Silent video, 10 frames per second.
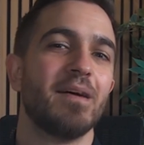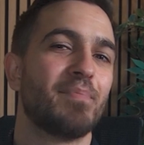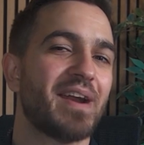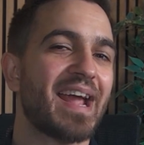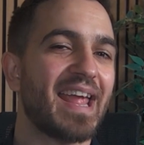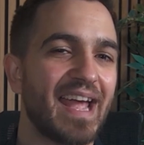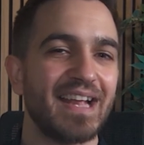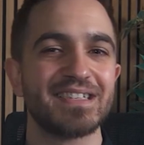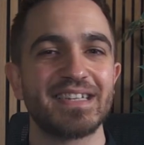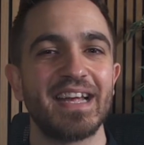But I can
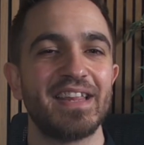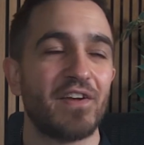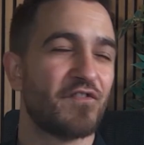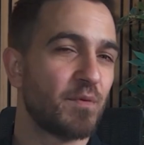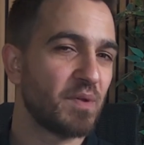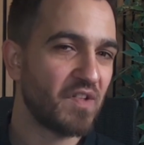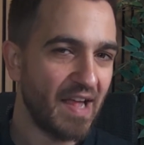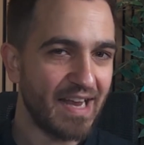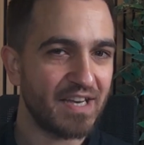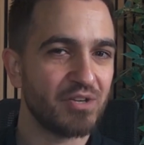say that from a
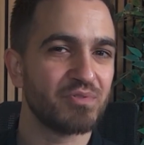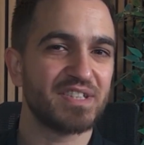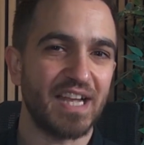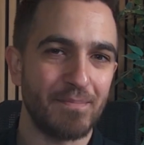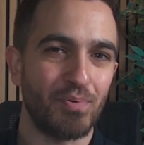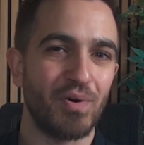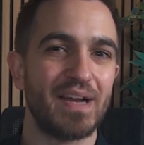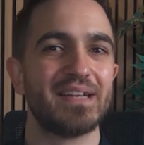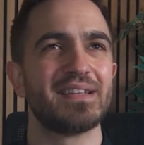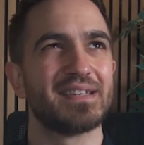technical standpoint,